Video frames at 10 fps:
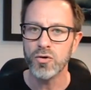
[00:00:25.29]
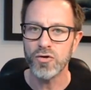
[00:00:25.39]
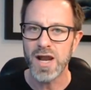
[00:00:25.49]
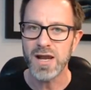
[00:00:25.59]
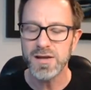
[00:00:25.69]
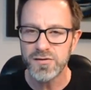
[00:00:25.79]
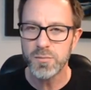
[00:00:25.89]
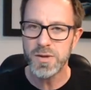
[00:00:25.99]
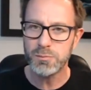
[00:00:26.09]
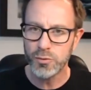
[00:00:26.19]
Or at least
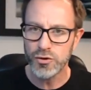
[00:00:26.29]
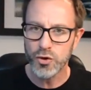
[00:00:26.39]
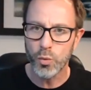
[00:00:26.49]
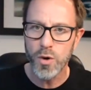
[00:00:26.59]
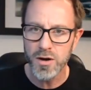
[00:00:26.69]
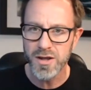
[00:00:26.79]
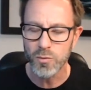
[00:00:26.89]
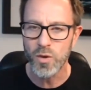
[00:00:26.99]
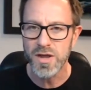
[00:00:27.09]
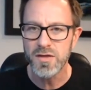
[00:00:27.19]
the people that you're
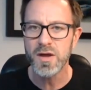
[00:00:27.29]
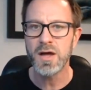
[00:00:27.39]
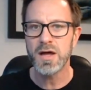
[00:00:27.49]
working with